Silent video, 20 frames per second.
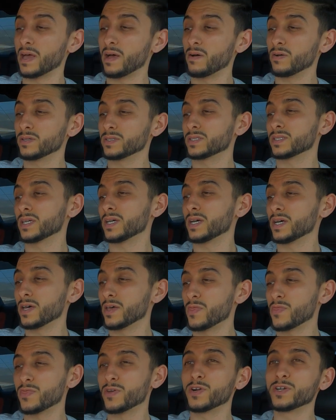That was
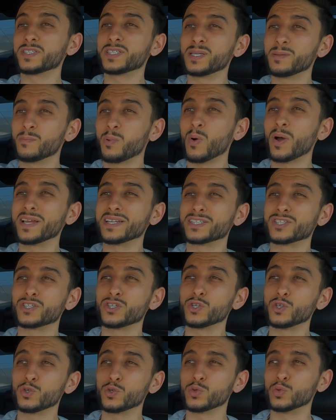
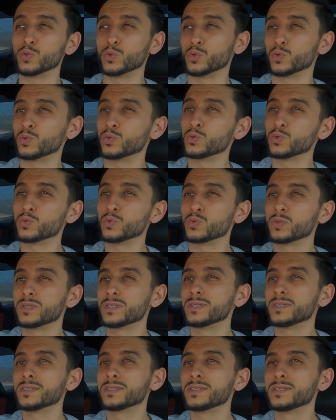
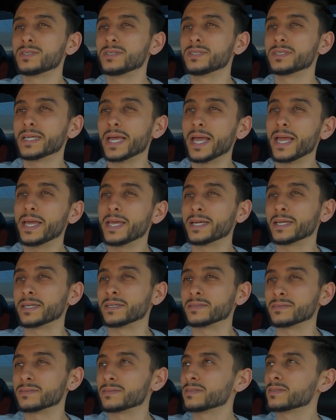13.2. Dang.
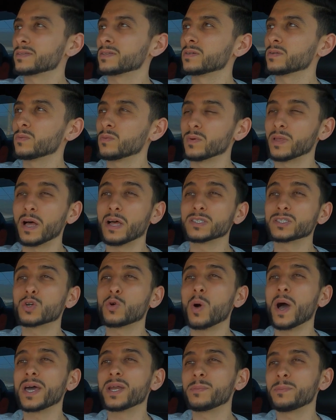Well, that was
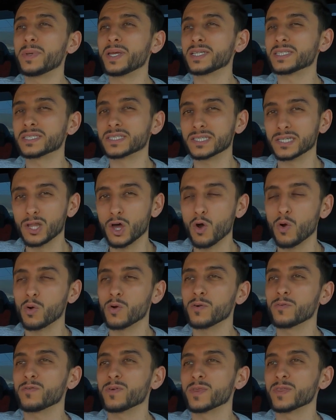quite a bit
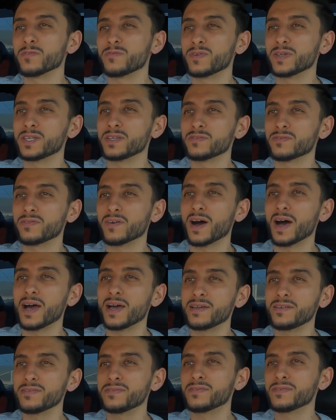slower from the
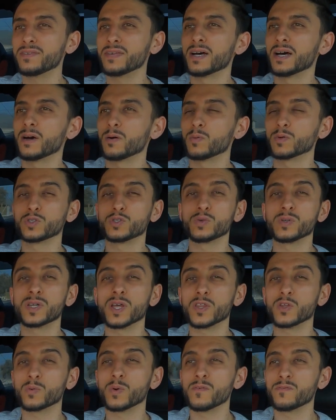55. We'll do
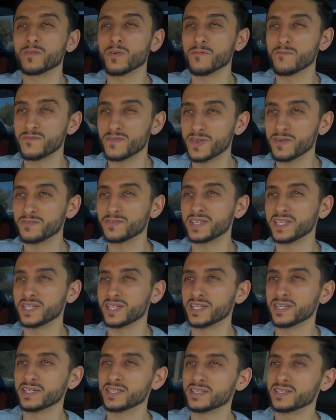another one from
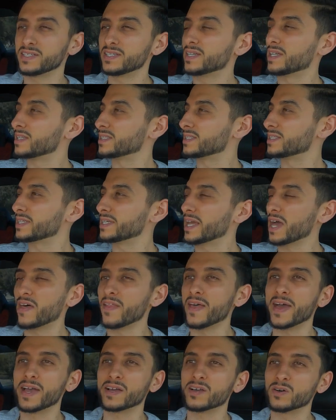50 and see
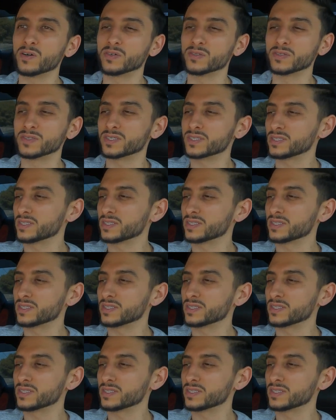how that goes.